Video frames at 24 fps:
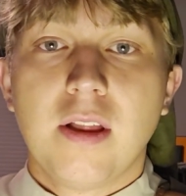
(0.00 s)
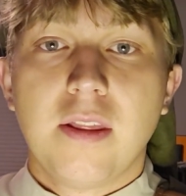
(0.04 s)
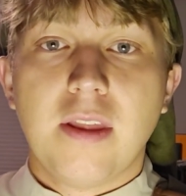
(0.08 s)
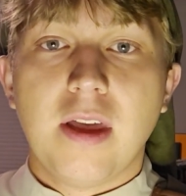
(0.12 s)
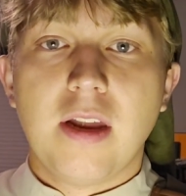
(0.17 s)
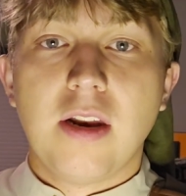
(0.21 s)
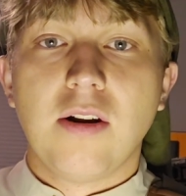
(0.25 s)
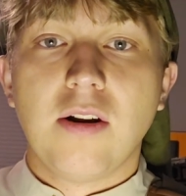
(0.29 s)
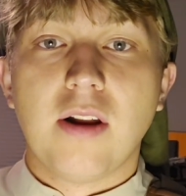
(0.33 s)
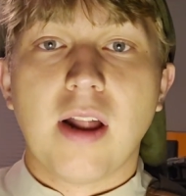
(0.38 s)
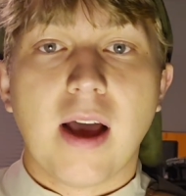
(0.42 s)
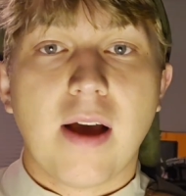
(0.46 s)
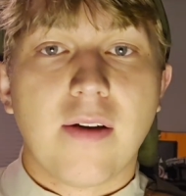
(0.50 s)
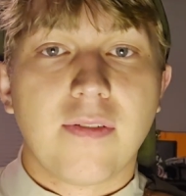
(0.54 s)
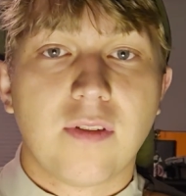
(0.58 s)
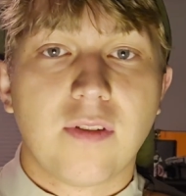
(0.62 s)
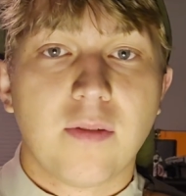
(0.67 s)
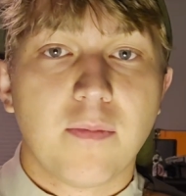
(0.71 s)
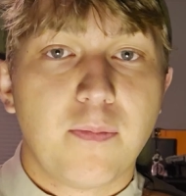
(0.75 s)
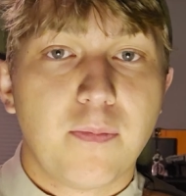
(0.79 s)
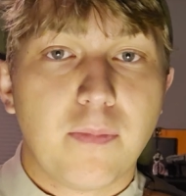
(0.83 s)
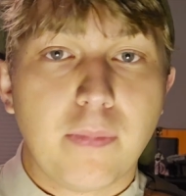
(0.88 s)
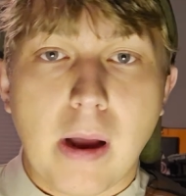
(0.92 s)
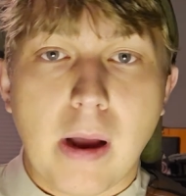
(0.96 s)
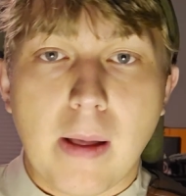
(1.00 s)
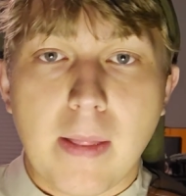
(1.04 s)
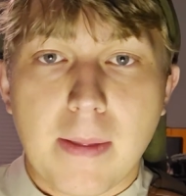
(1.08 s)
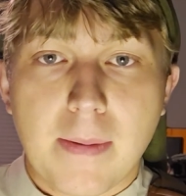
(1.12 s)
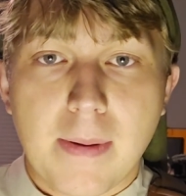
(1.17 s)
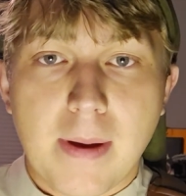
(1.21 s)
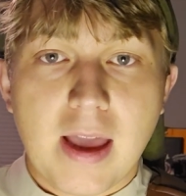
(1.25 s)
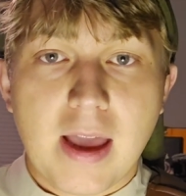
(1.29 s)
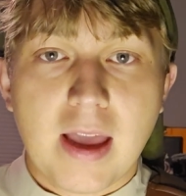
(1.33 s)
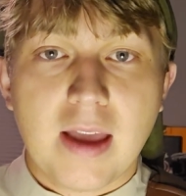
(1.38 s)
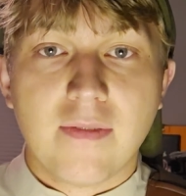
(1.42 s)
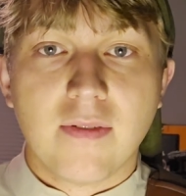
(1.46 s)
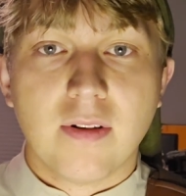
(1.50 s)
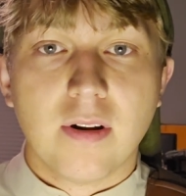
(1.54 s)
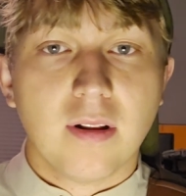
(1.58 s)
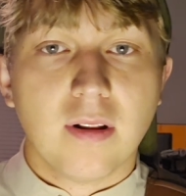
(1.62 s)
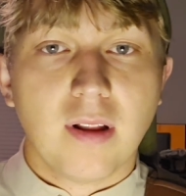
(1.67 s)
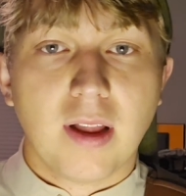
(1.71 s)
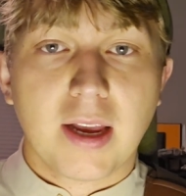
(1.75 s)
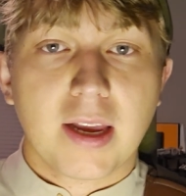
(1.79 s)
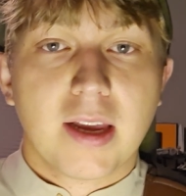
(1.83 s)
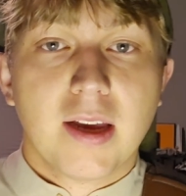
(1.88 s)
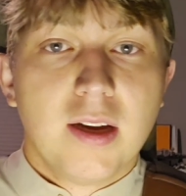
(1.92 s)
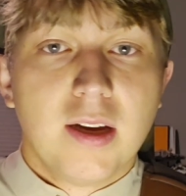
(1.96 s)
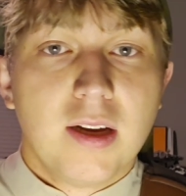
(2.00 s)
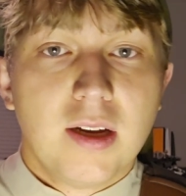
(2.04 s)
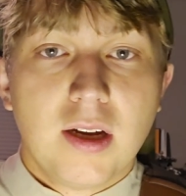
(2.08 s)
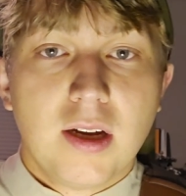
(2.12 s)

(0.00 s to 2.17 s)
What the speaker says: then you'd have to probably pay even like